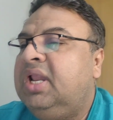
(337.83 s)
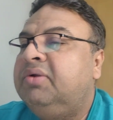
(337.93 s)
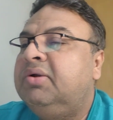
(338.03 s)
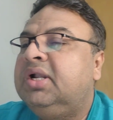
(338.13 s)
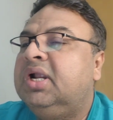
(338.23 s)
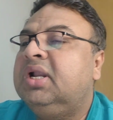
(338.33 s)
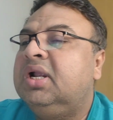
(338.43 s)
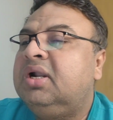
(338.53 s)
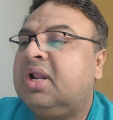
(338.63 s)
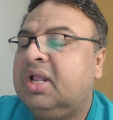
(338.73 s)
elevated
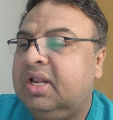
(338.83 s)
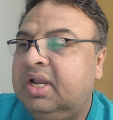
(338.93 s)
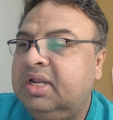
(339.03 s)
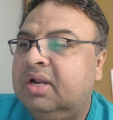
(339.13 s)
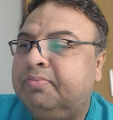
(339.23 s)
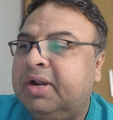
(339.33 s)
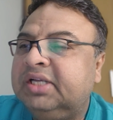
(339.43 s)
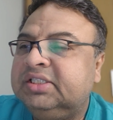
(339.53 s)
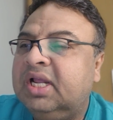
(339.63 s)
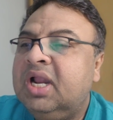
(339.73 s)
intracranial
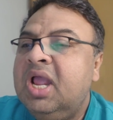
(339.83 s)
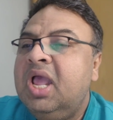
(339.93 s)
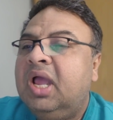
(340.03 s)
pressure,